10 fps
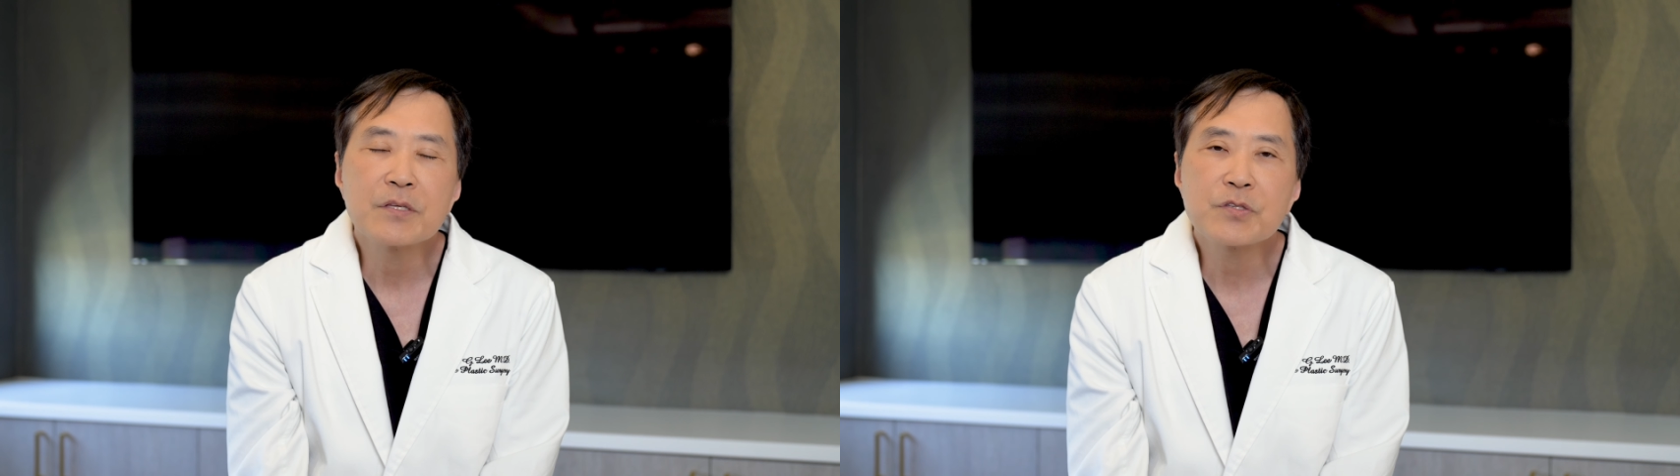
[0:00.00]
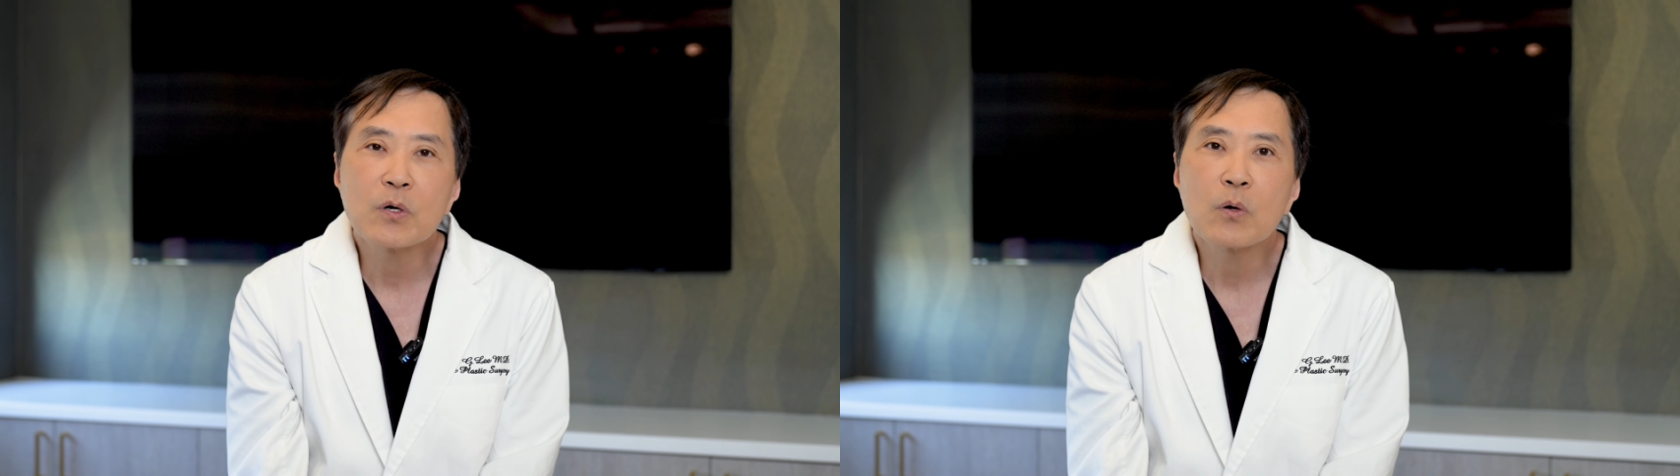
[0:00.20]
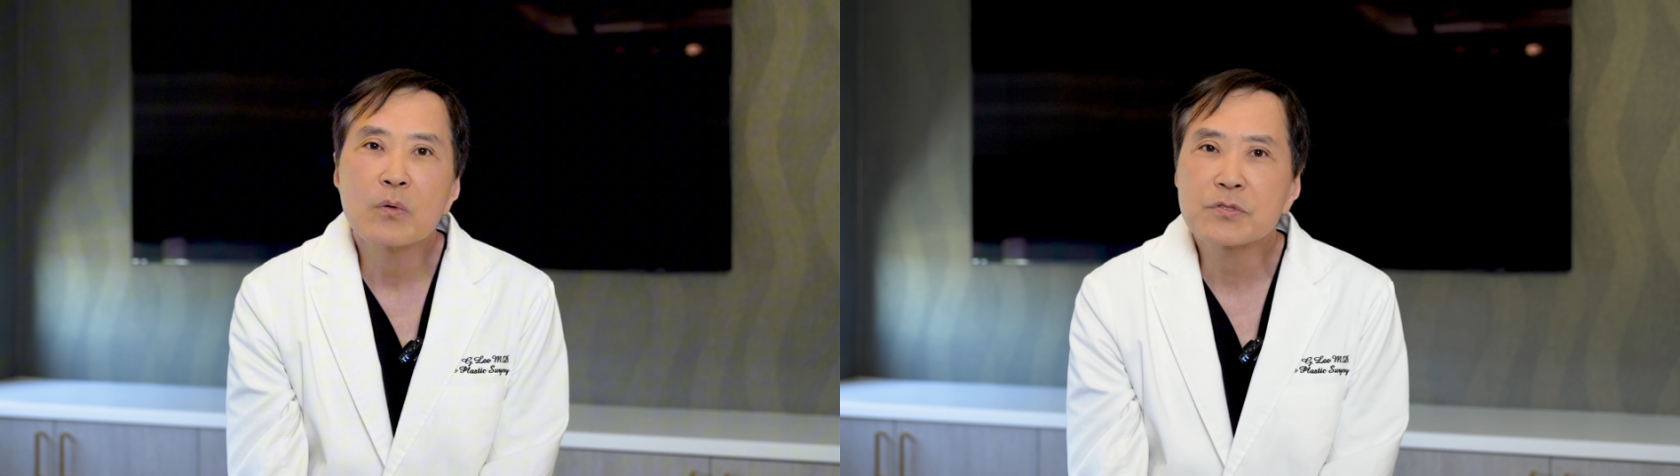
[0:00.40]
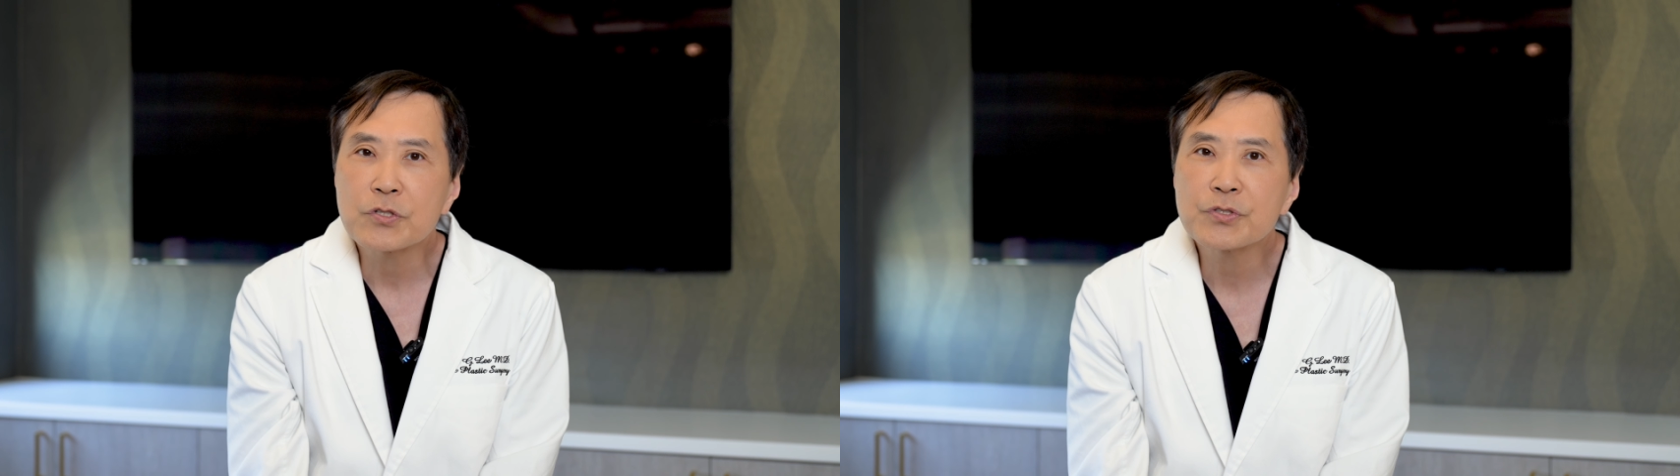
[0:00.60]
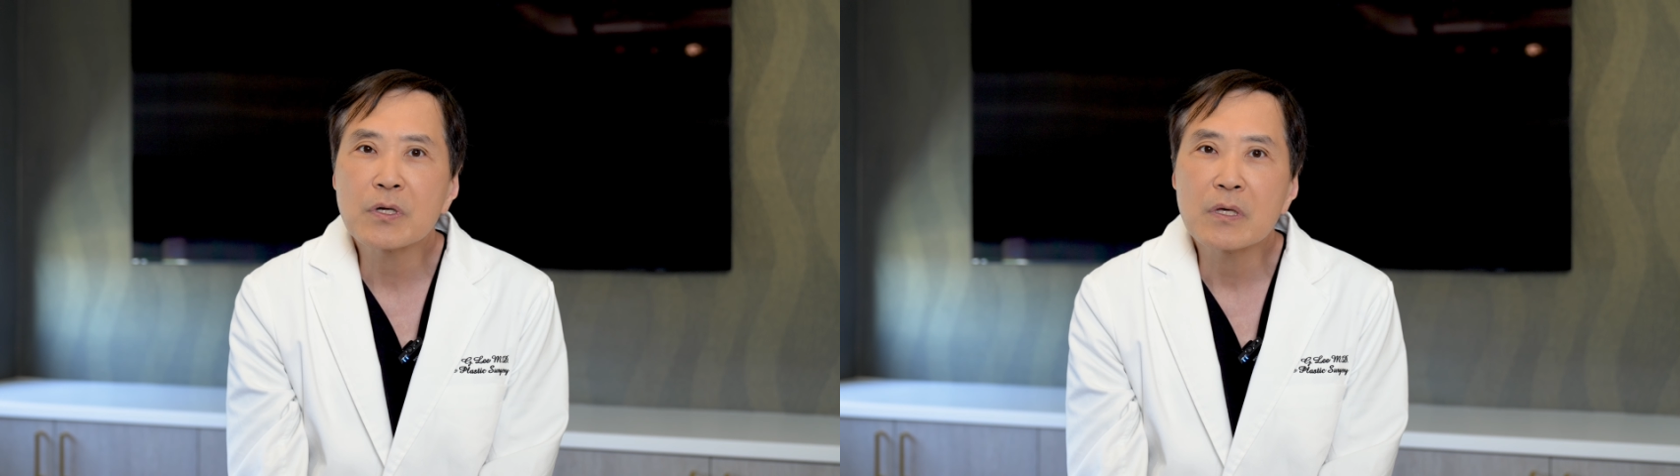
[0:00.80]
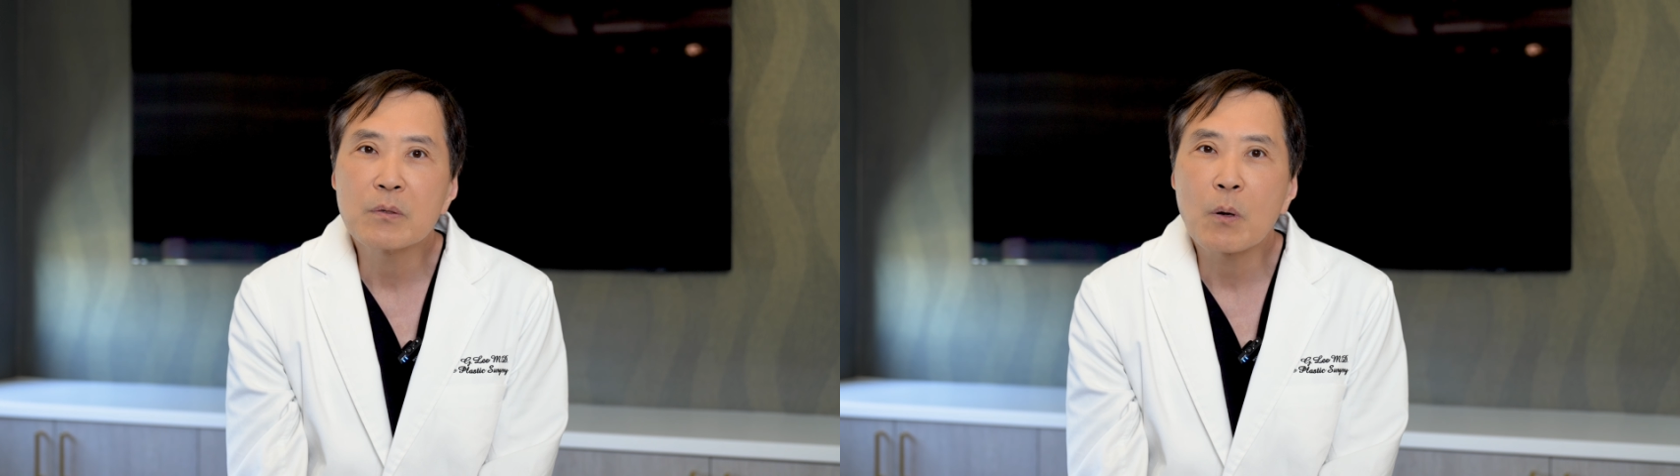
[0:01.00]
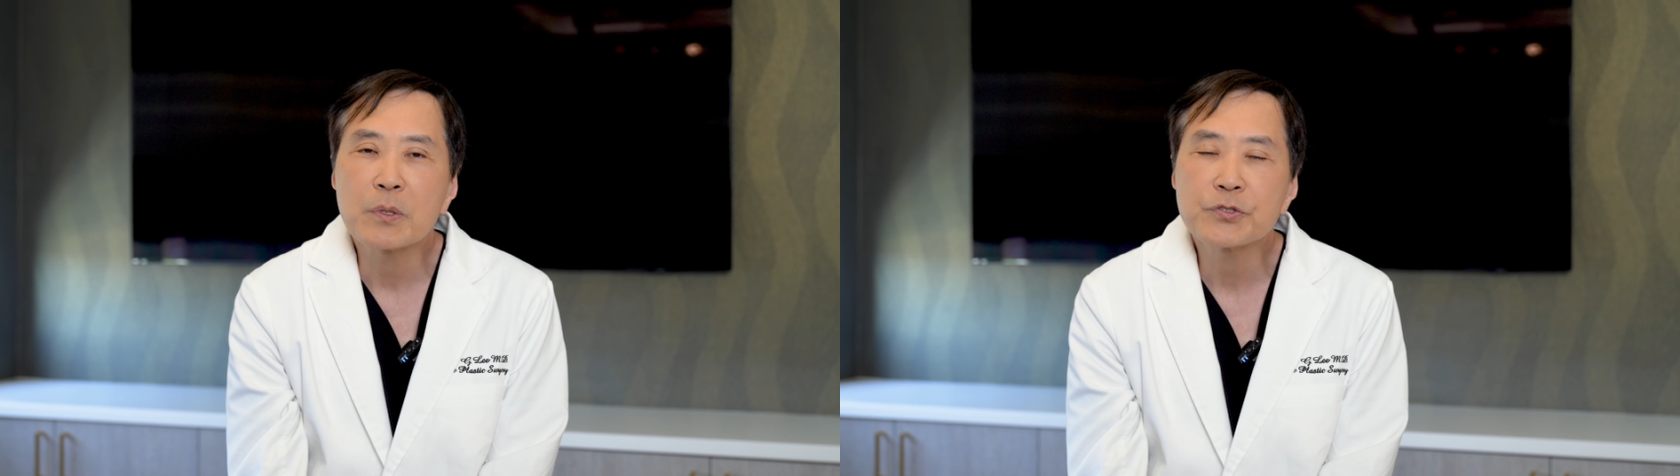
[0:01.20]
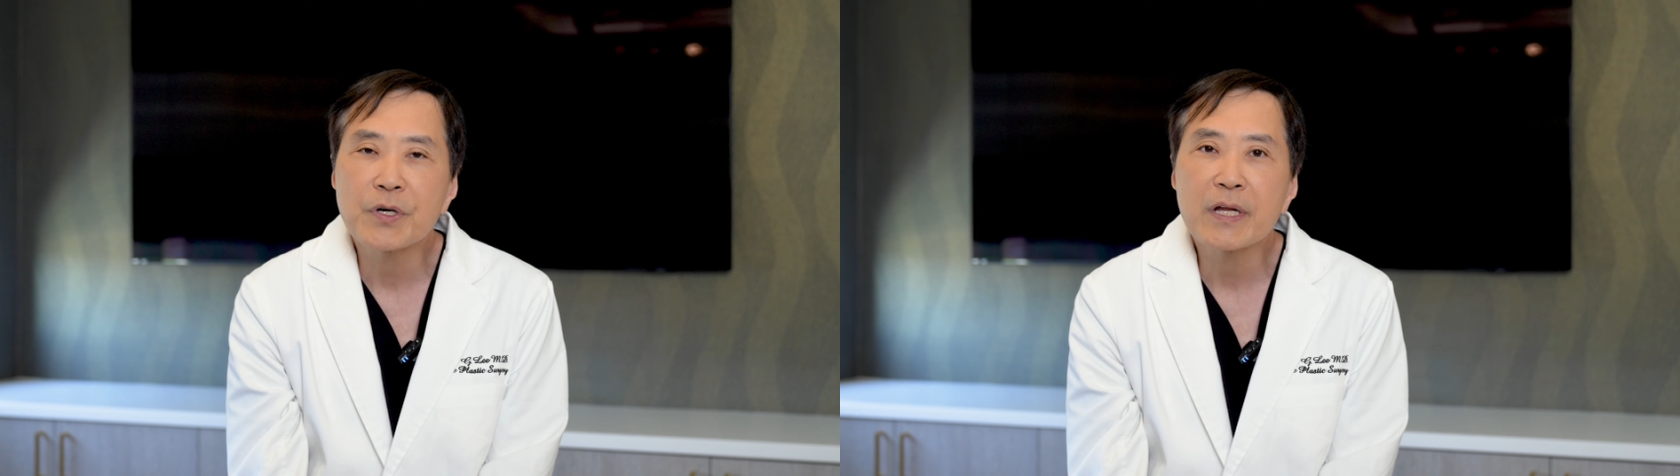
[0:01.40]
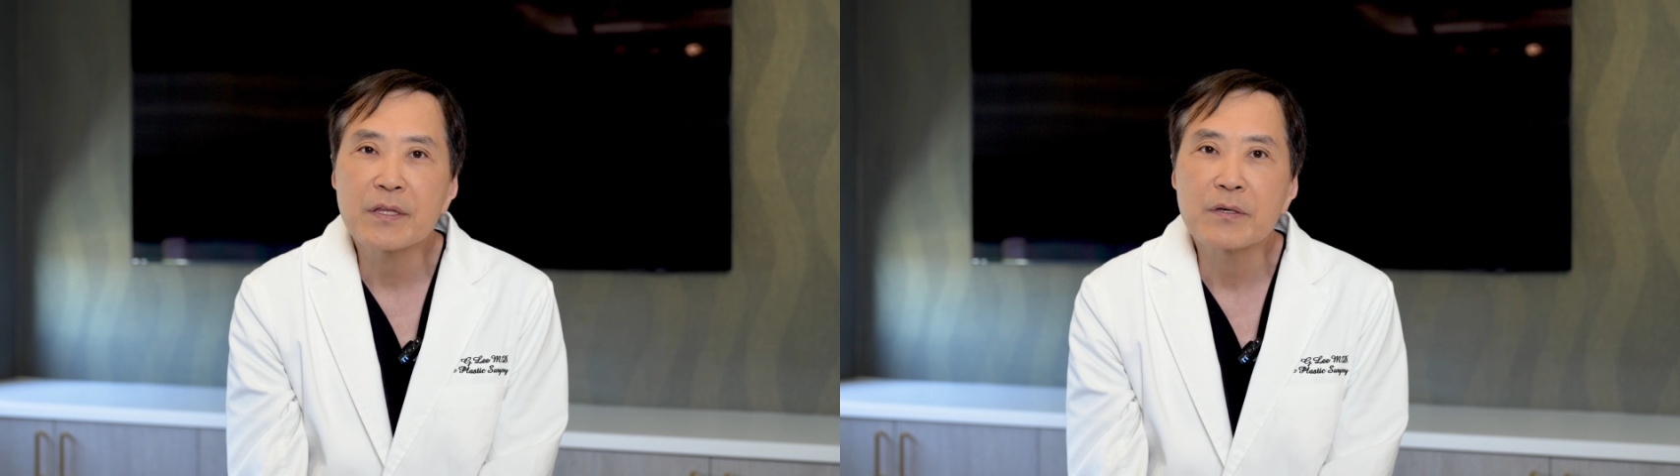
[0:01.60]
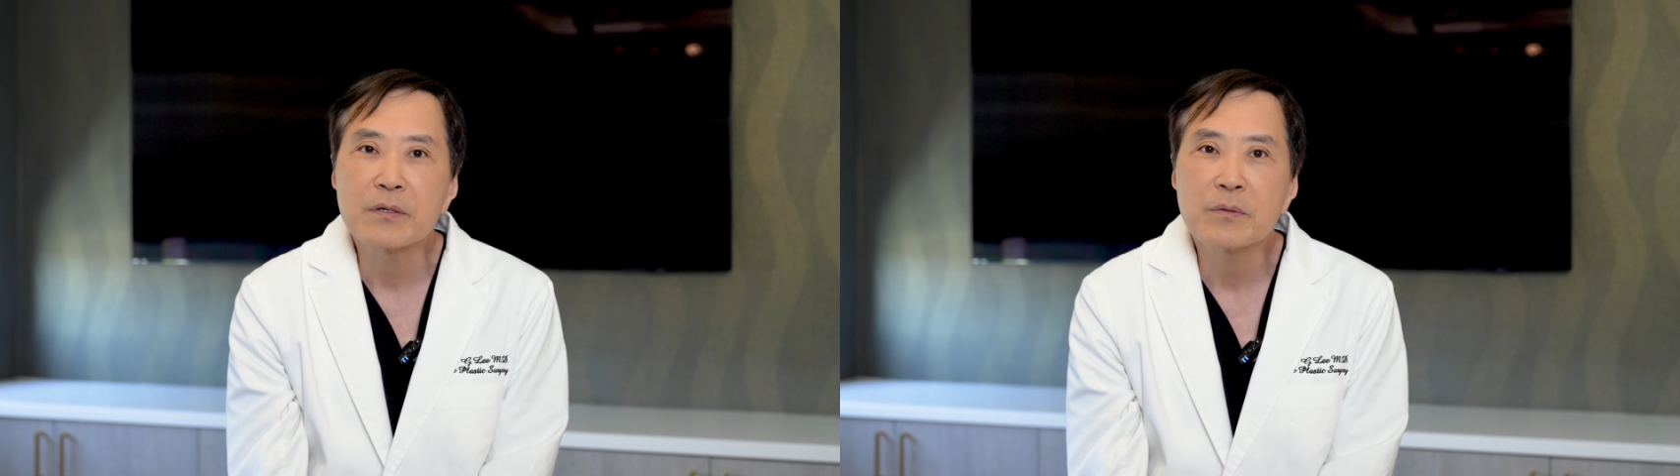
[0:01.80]
And so surgically what we're trying
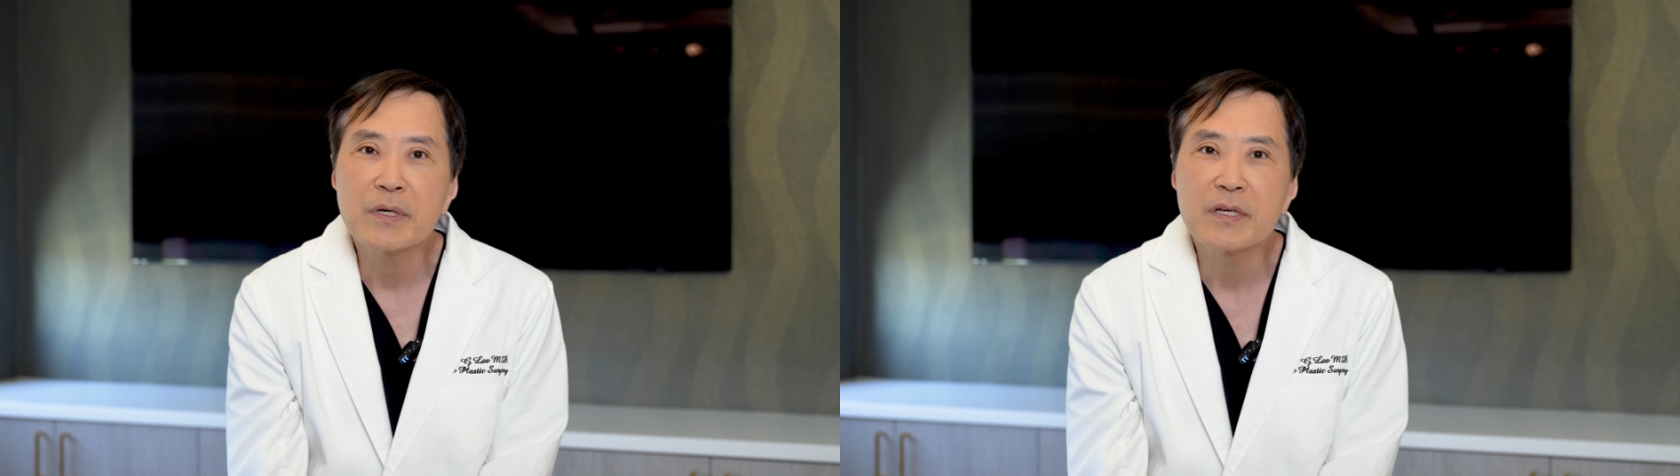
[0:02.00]
to do